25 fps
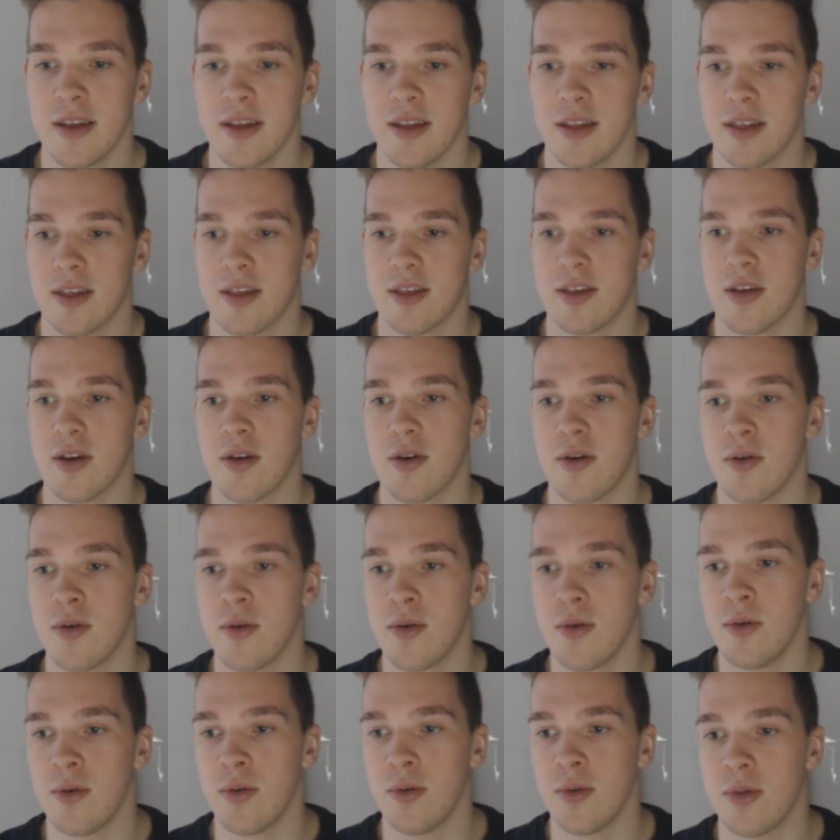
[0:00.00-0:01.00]

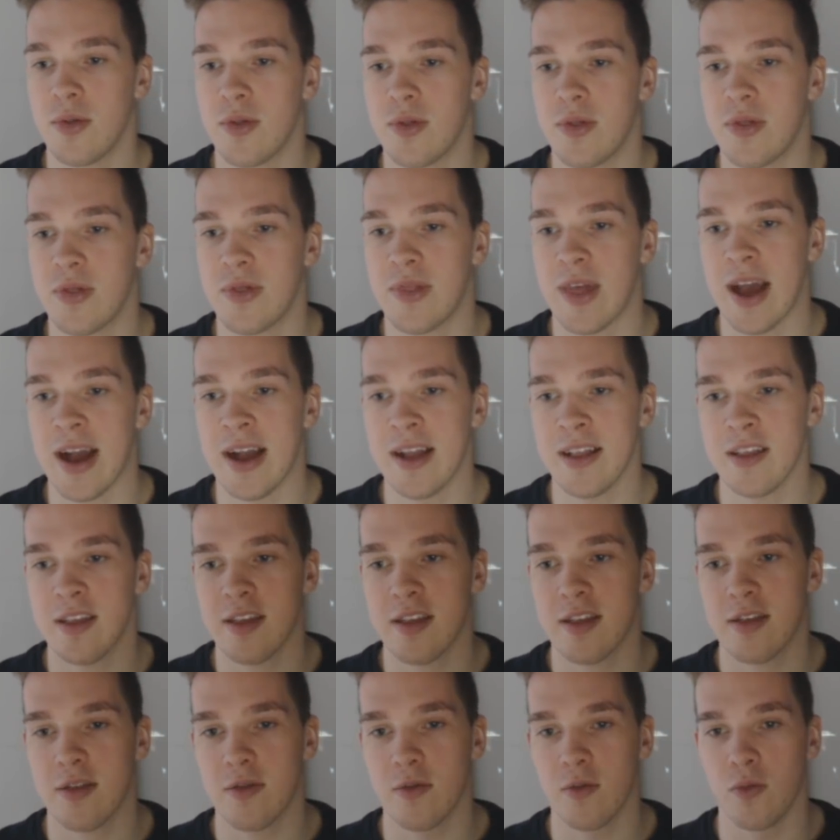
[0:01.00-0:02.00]
So
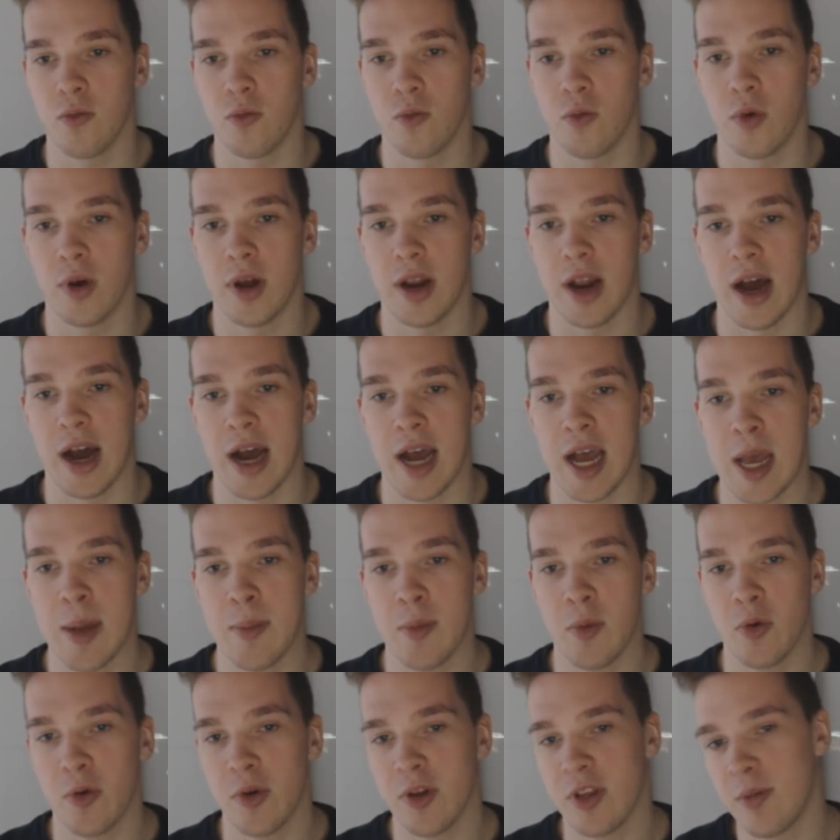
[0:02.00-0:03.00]
that's what I am
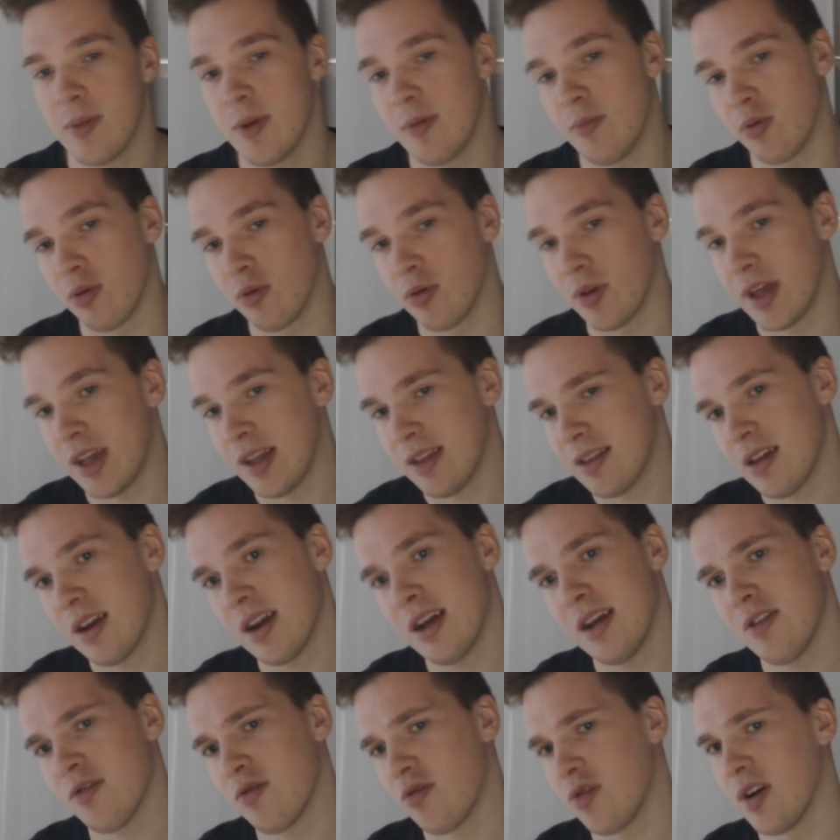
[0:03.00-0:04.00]
going to be playing
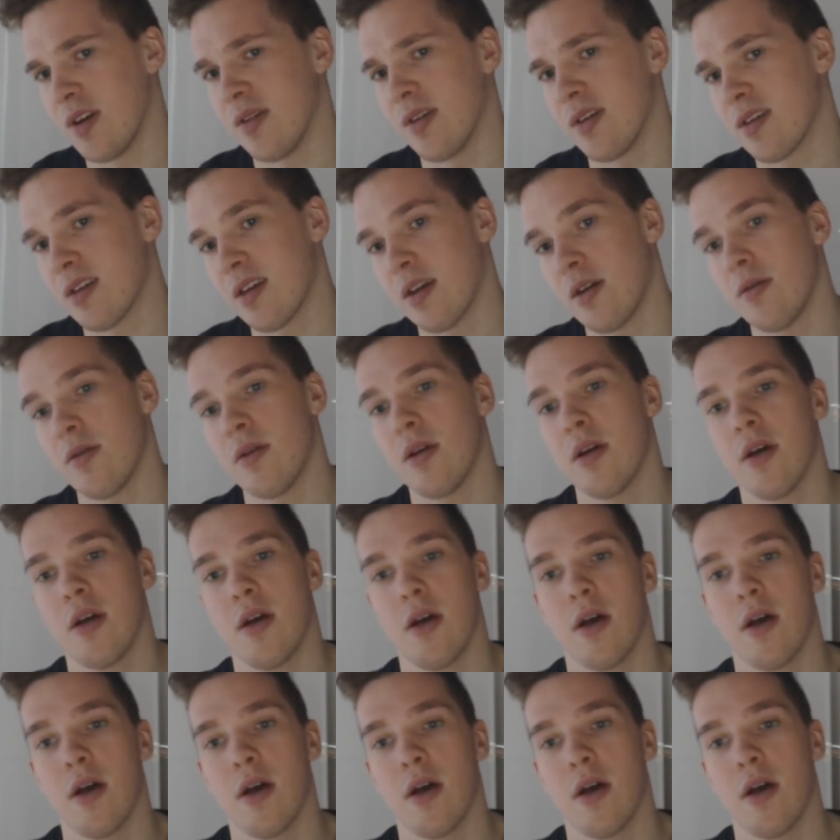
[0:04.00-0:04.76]
today and trying this out.